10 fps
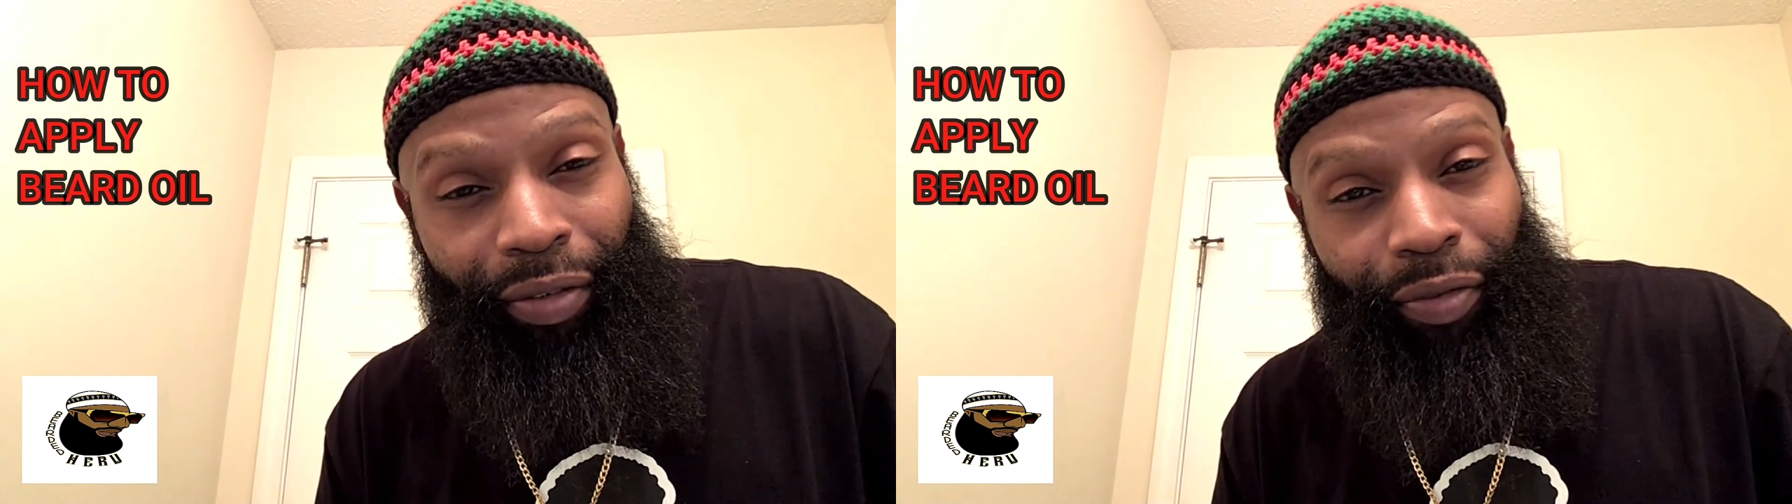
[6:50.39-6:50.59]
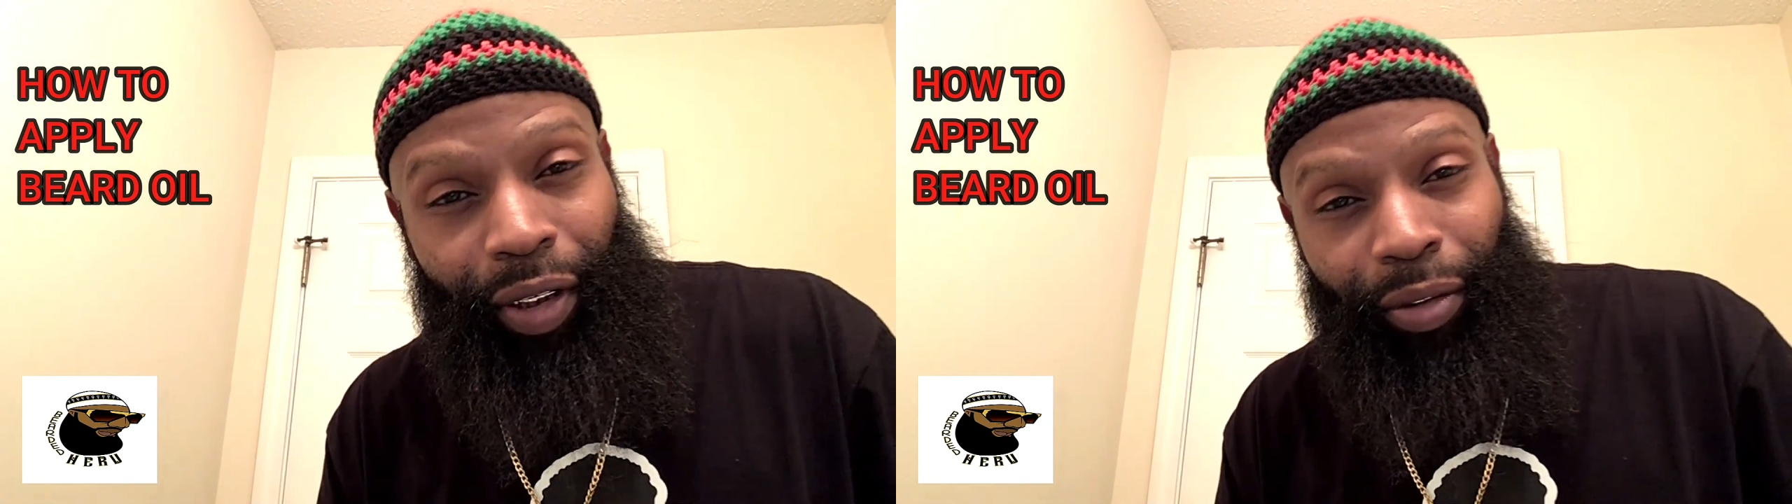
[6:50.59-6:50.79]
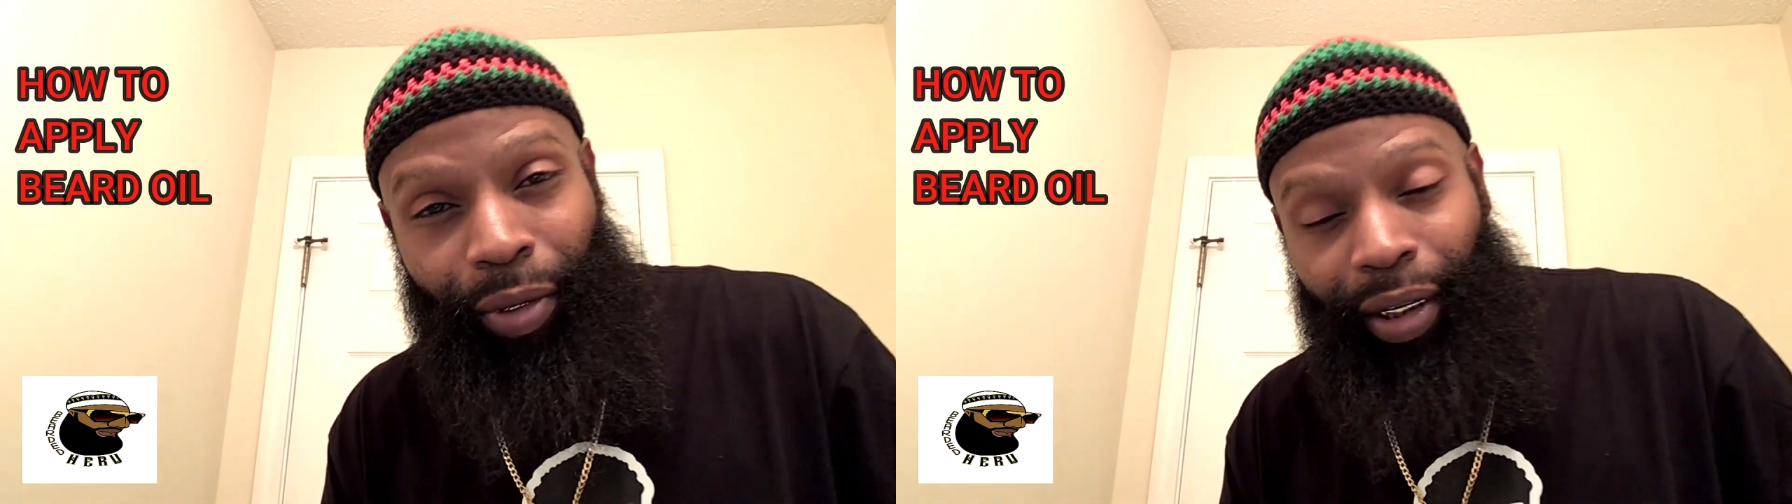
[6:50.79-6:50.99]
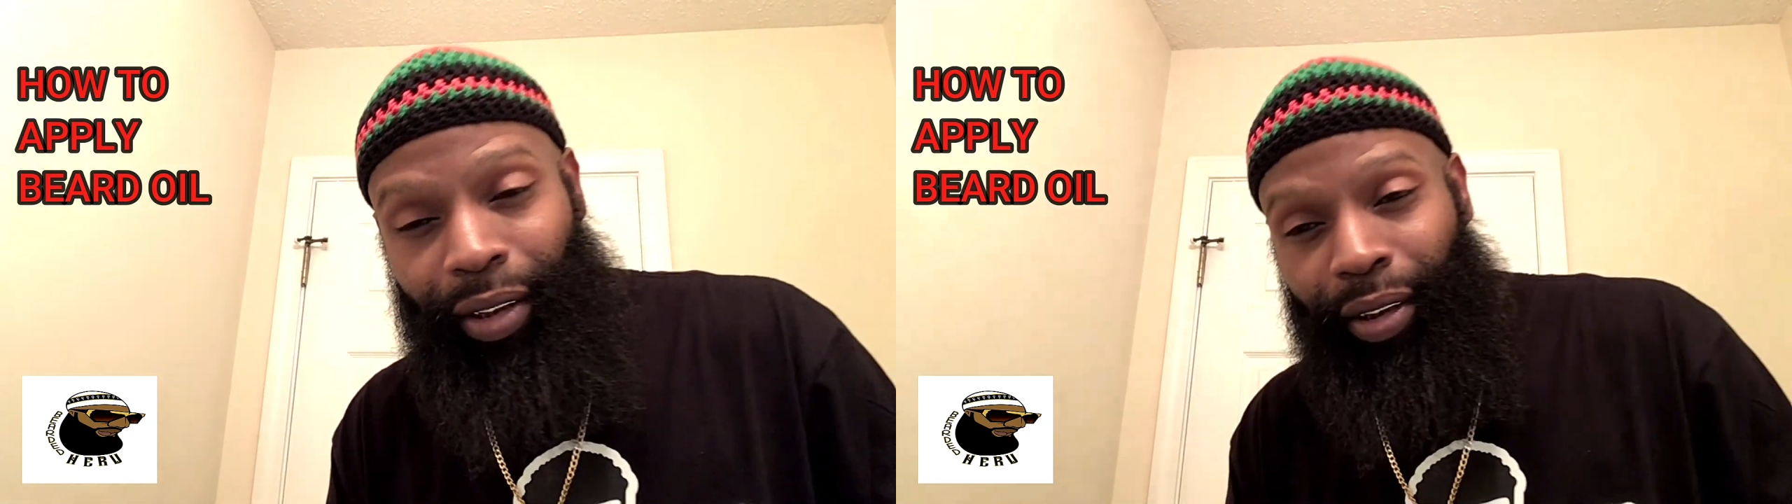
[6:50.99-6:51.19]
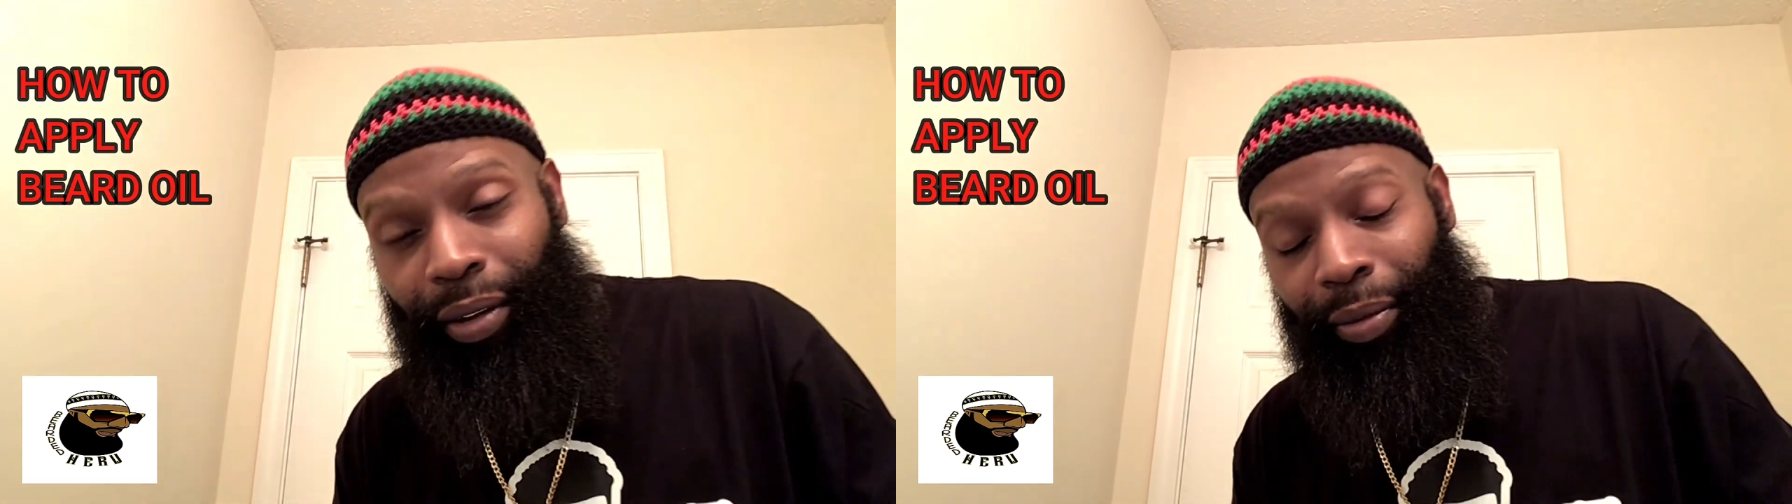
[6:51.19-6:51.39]
for you right
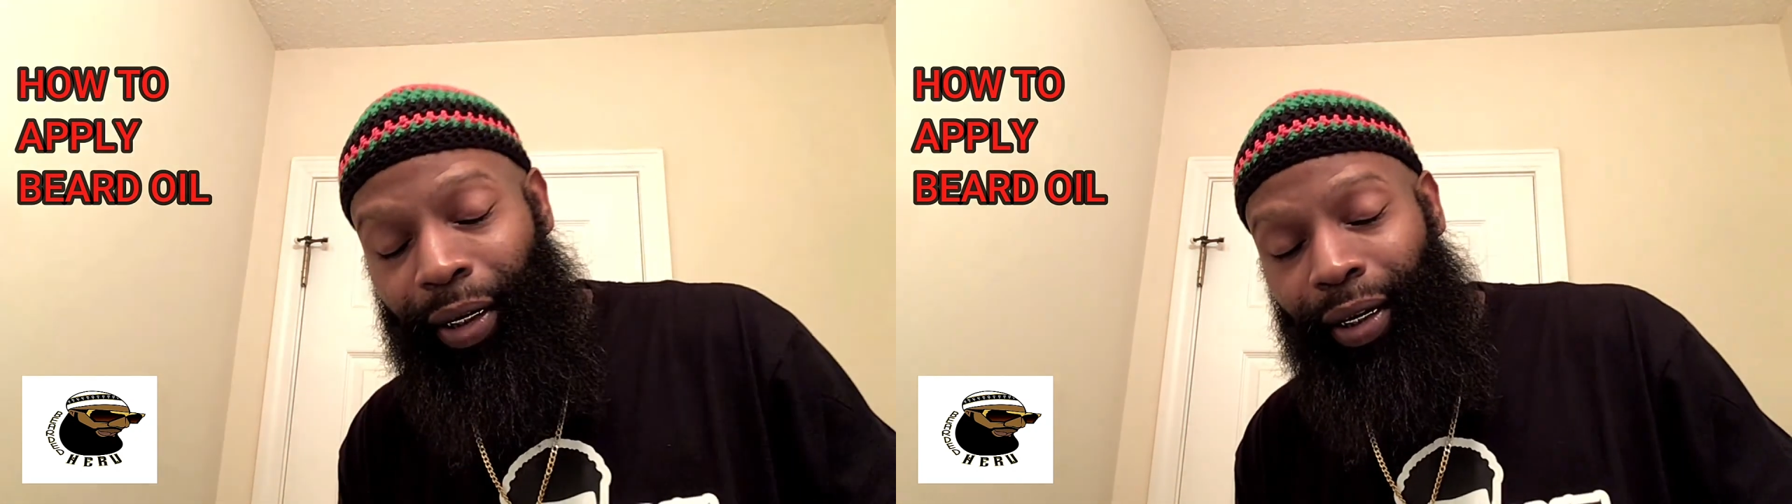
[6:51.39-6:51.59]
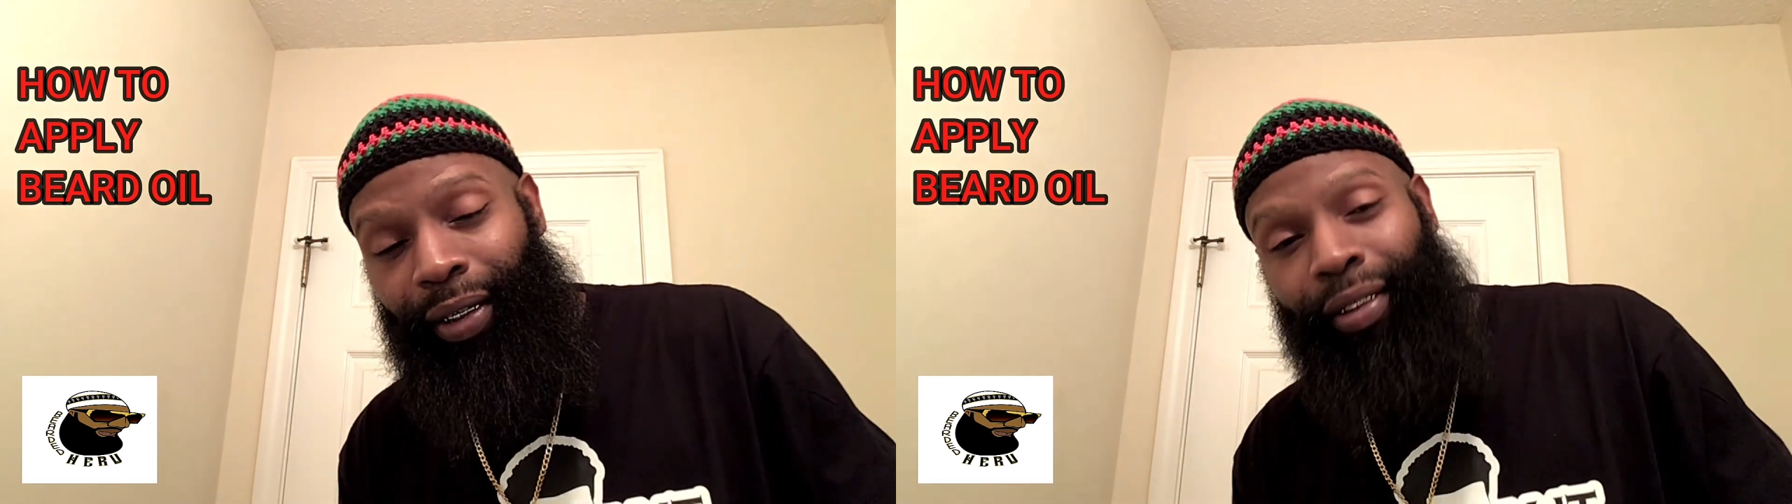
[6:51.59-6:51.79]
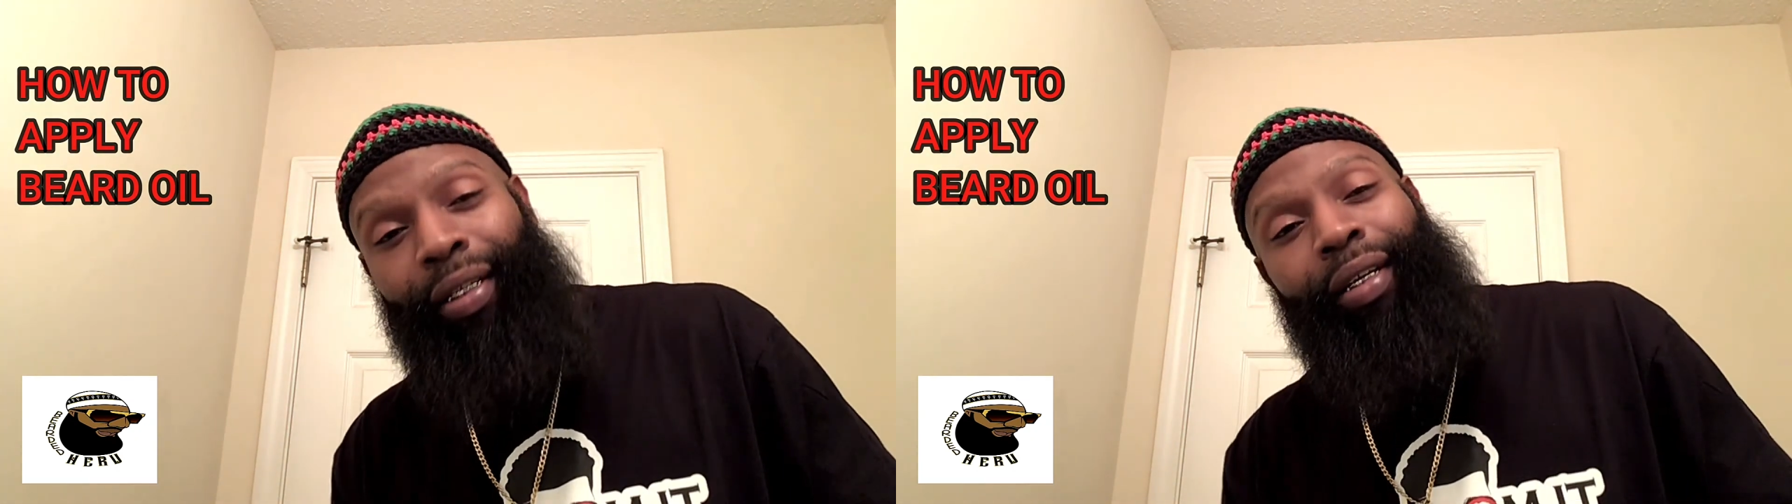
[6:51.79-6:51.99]
there, man.